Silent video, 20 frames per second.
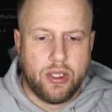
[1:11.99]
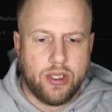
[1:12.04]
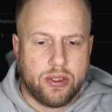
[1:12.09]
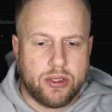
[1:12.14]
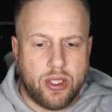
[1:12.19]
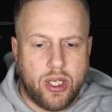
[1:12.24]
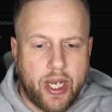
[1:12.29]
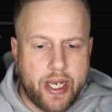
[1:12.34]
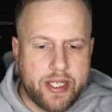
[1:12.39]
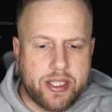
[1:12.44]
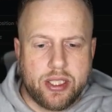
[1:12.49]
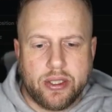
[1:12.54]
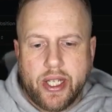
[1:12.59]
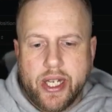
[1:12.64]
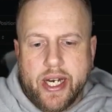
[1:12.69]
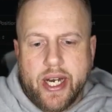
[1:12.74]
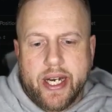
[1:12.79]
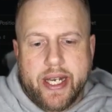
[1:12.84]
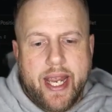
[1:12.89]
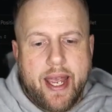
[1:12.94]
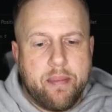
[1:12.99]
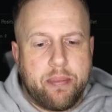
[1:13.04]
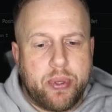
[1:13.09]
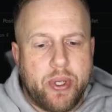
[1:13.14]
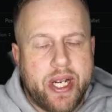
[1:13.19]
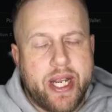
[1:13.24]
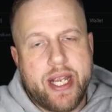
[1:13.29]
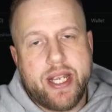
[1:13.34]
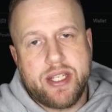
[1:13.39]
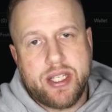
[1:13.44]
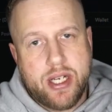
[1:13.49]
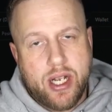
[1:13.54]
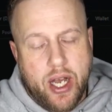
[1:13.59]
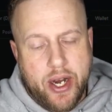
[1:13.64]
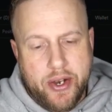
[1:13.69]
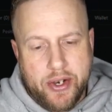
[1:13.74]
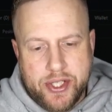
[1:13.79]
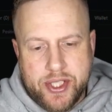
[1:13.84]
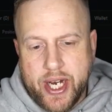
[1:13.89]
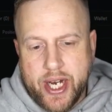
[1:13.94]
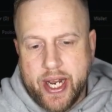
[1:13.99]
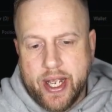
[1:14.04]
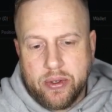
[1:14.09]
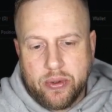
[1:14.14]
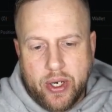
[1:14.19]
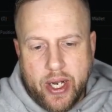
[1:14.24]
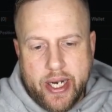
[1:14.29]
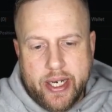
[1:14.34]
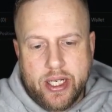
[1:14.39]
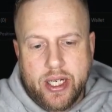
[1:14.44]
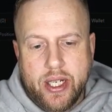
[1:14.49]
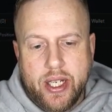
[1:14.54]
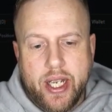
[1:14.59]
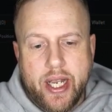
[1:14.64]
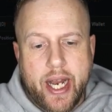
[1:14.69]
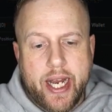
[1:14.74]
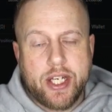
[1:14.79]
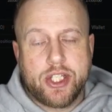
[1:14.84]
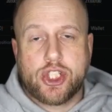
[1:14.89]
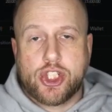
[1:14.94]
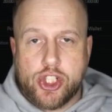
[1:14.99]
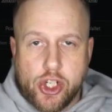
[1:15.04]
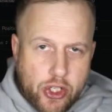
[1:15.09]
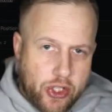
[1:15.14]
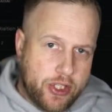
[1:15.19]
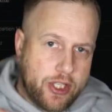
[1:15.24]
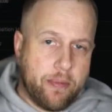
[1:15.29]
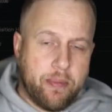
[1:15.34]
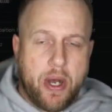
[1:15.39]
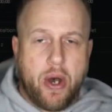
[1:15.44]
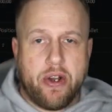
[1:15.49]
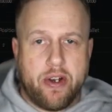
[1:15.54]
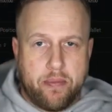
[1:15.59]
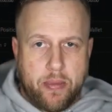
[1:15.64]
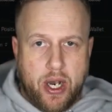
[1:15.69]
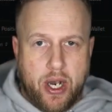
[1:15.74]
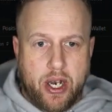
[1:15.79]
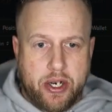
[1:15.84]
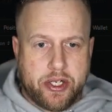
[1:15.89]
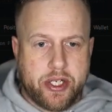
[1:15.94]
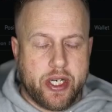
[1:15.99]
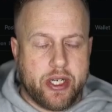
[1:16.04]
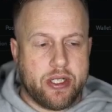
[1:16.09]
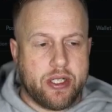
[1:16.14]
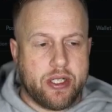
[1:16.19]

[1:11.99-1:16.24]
So isolated, again, pretty easy to understand, right? A certain amount of margin.